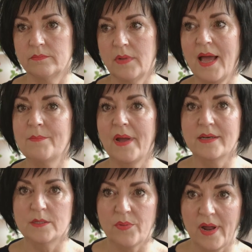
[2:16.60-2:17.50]

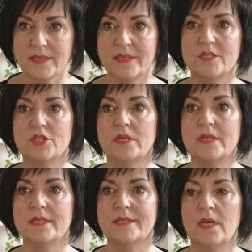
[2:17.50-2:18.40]
like-minded
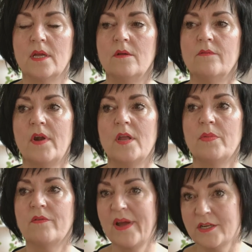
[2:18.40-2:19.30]
practitioners, very
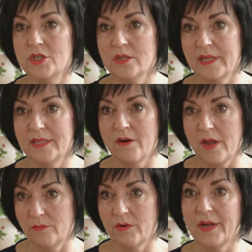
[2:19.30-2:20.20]
professional in their
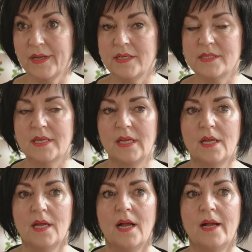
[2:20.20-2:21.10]
own right,
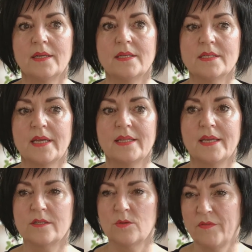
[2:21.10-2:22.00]
and I
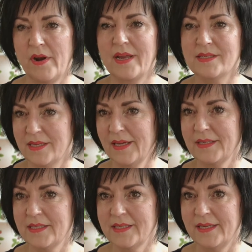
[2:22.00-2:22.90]
think it's all very
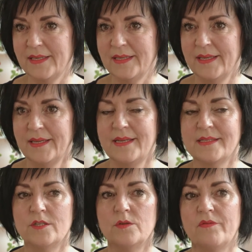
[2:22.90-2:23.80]
exciting. It's
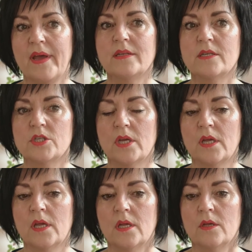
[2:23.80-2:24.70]
a new venture
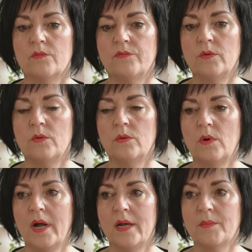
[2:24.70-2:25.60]
for
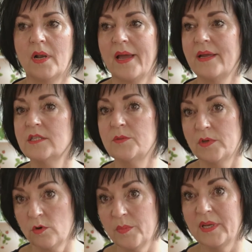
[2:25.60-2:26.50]
clients to be
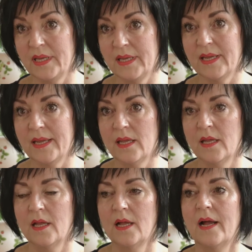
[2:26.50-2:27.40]
coming here,
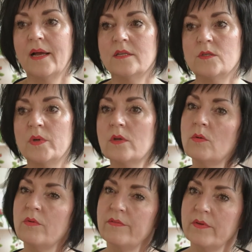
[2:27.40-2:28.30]
and we can
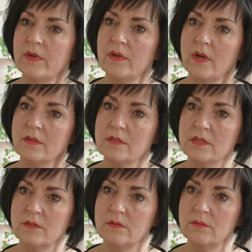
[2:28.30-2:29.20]
all refer on
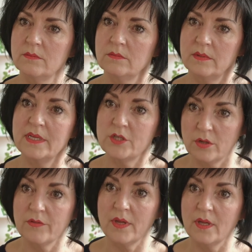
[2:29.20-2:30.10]
to each
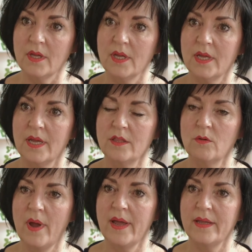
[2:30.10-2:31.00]
other in the
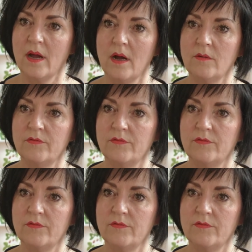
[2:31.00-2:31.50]
way of